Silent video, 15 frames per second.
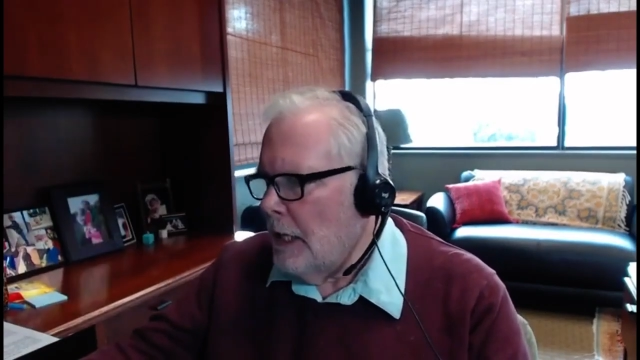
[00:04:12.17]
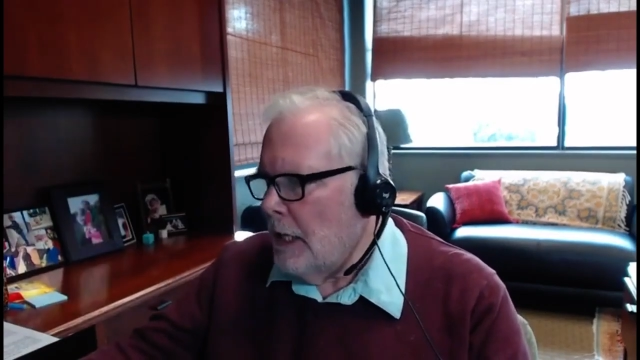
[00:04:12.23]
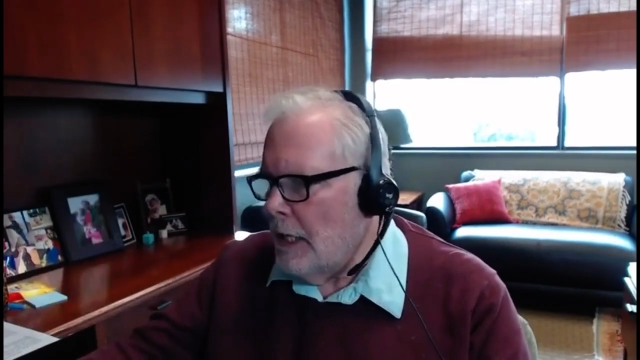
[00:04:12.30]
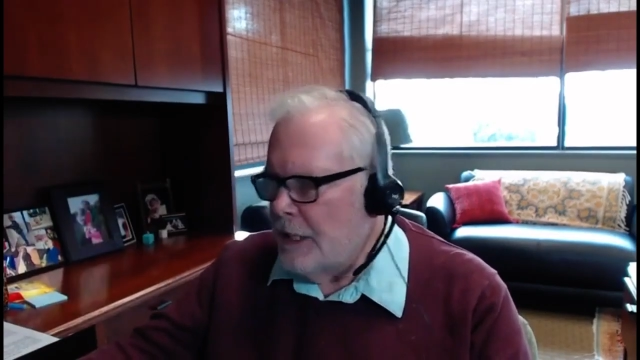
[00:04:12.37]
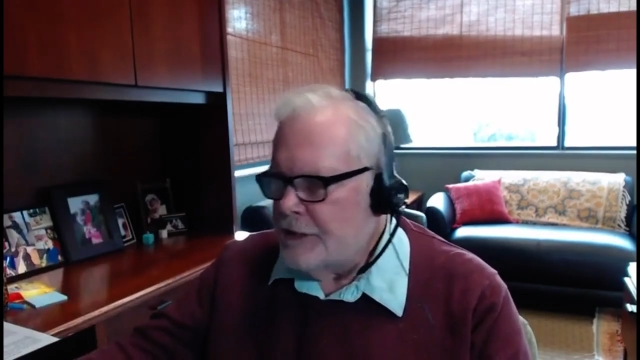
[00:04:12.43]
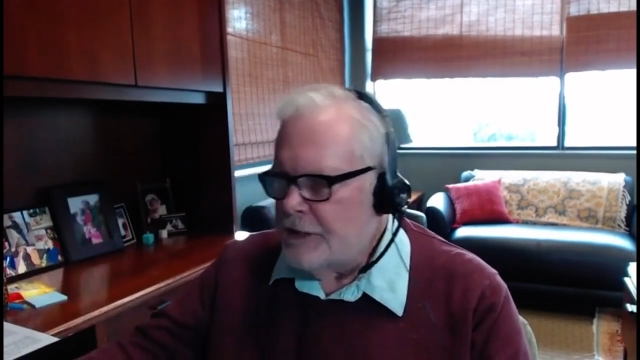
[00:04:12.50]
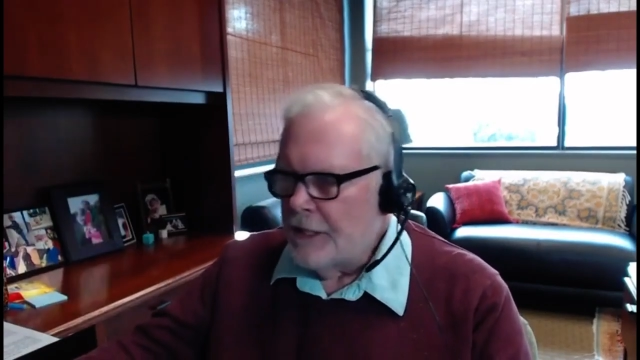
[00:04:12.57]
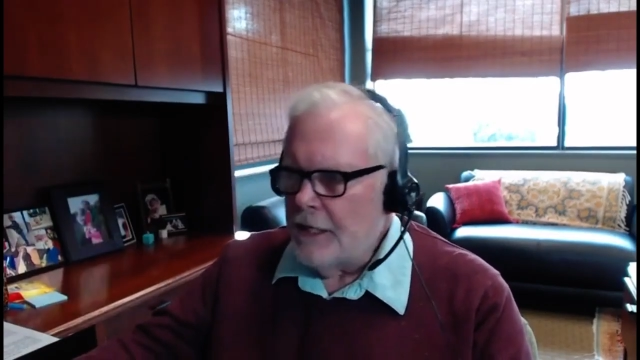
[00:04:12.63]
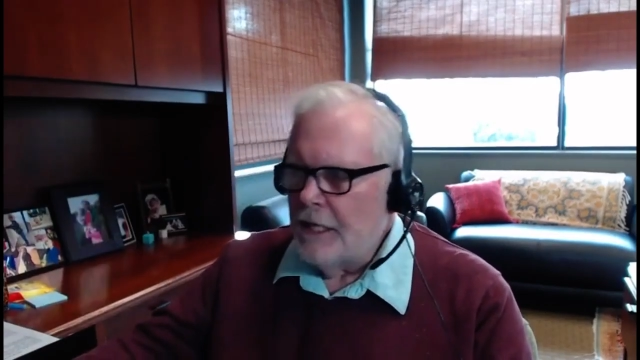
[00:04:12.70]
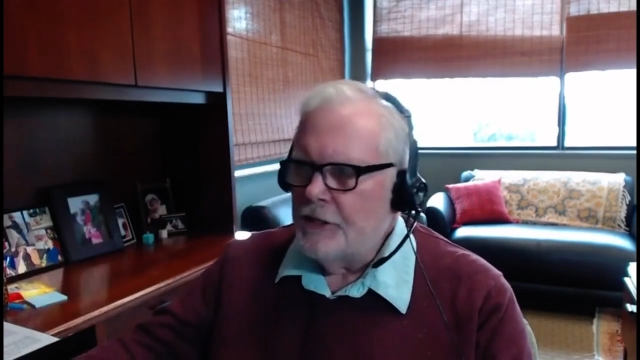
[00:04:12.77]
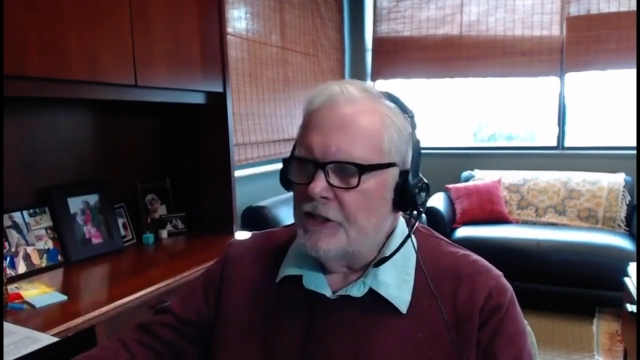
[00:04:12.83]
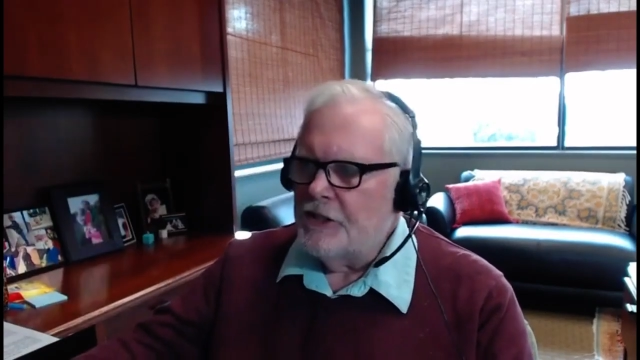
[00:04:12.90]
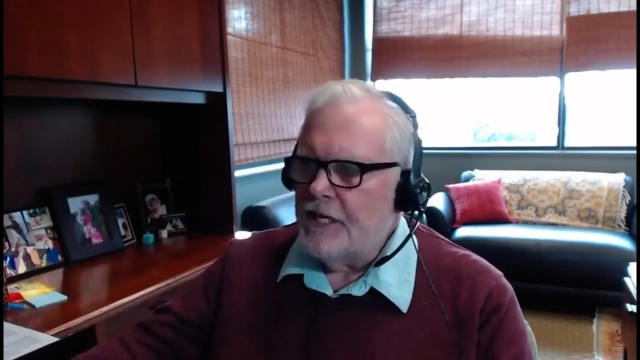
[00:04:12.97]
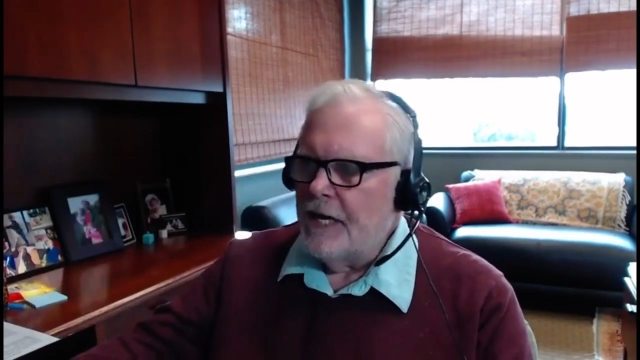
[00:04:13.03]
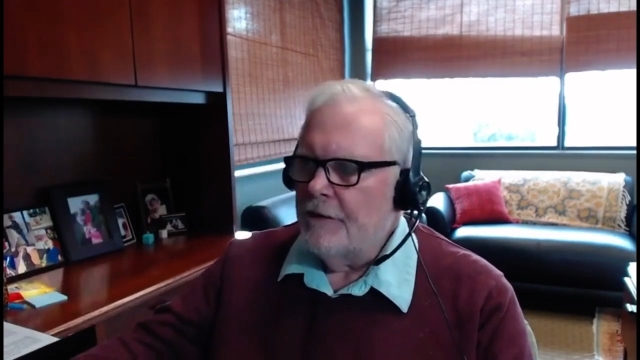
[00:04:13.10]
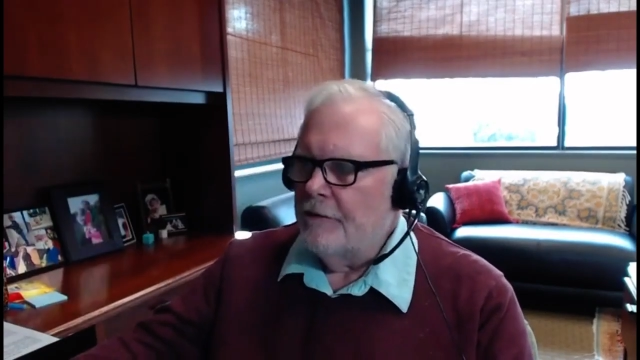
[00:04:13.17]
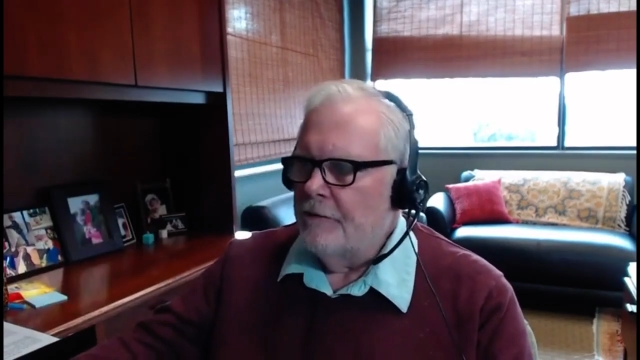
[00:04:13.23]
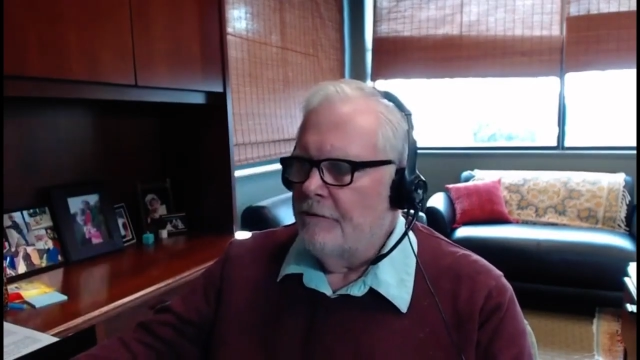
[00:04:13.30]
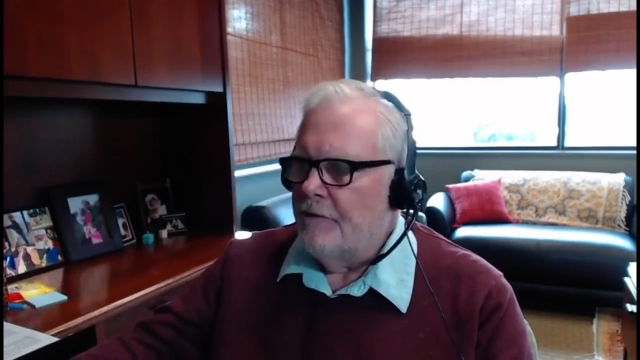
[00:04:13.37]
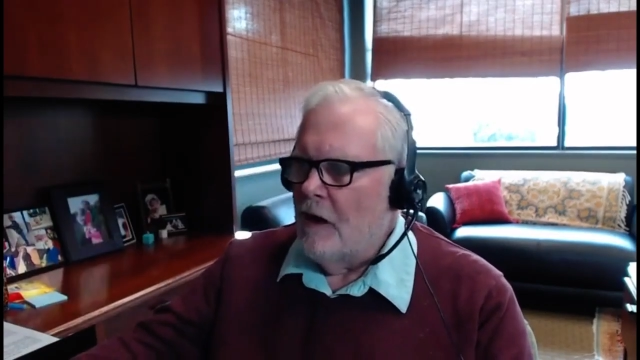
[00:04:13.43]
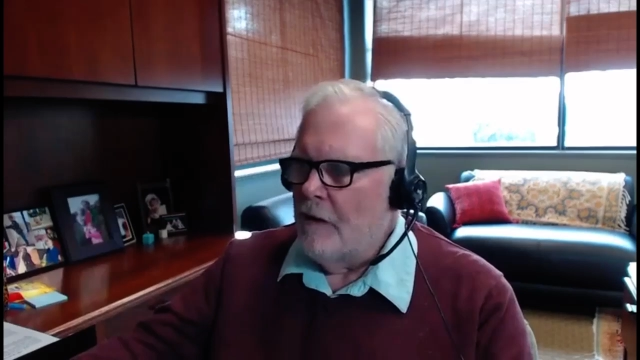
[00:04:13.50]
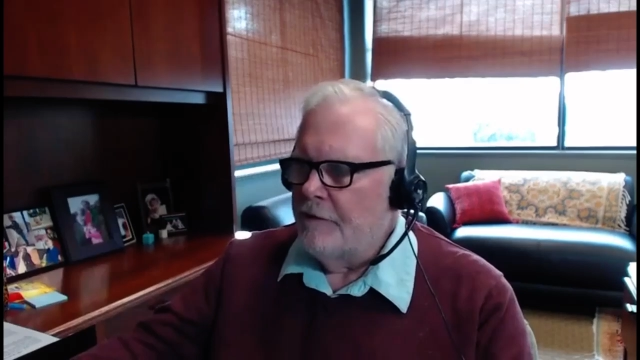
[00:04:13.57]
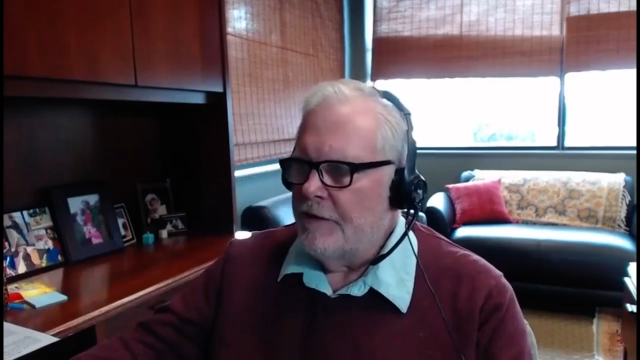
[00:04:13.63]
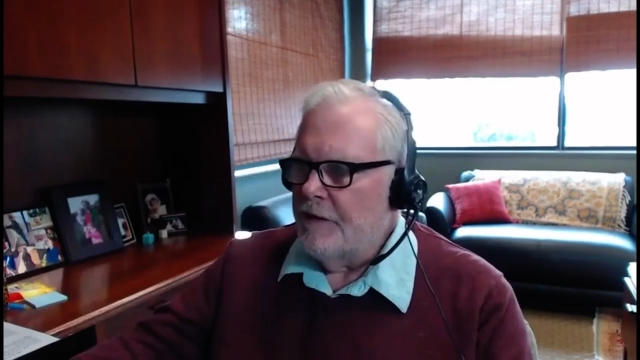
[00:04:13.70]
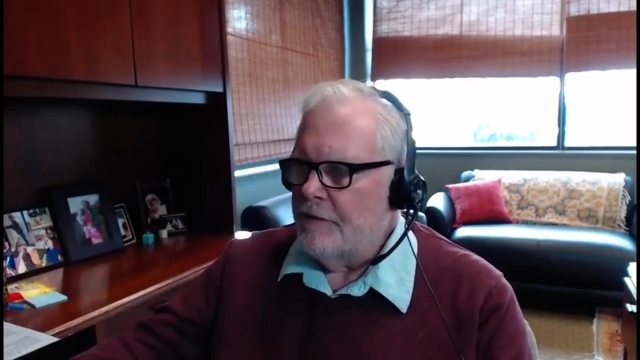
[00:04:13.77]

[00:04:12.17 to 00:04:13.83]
it. Instead of involving